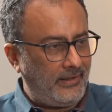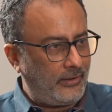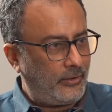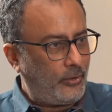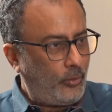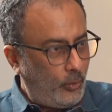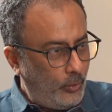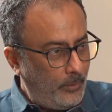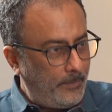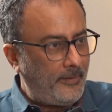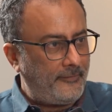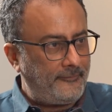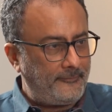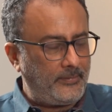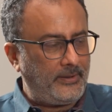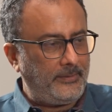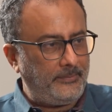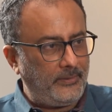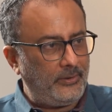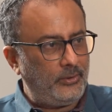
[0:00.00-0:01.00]
group of
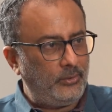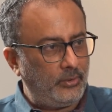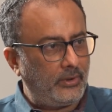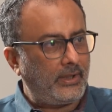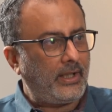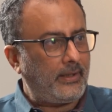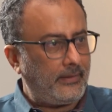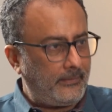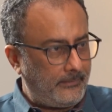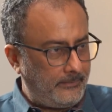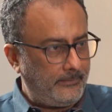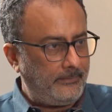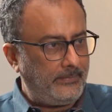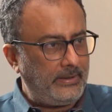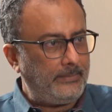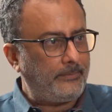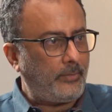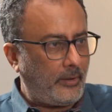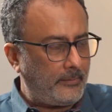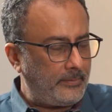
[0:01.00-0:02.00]
people who can
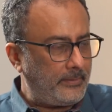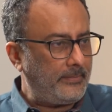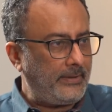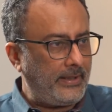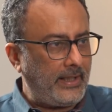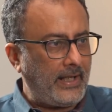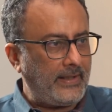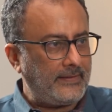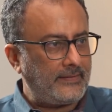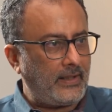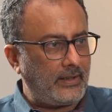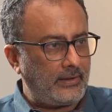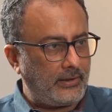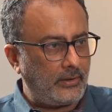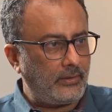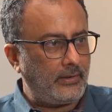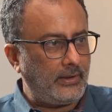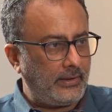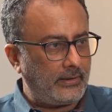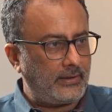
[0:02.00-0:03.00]
be probably as
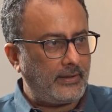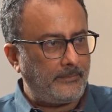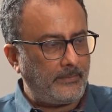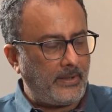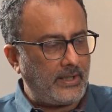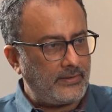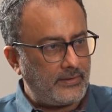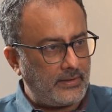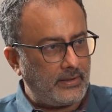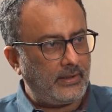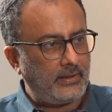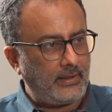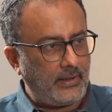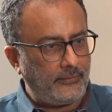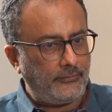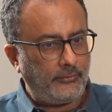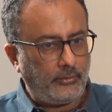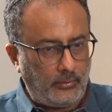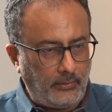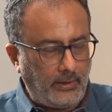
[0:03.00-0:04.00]
articulate and passionate
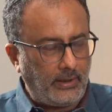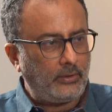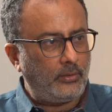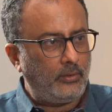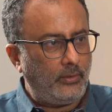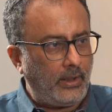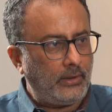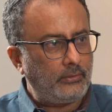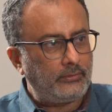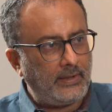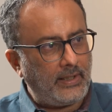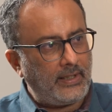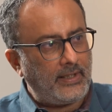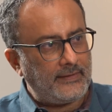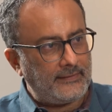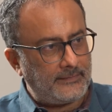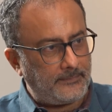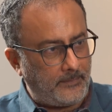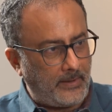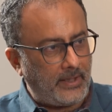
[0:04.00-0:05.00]
as you and go out there
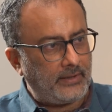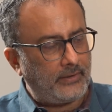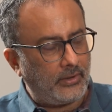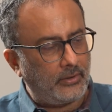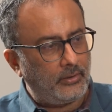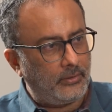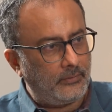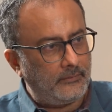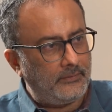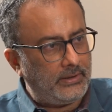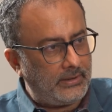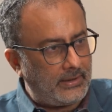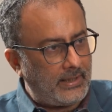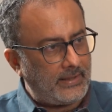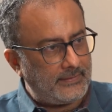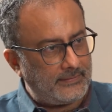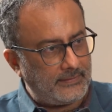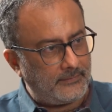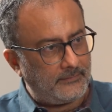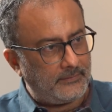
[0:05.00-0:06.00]
and spread the good word,
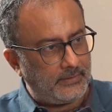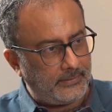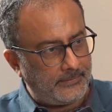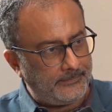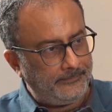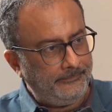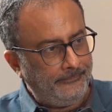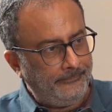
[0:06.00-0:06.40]
as it were?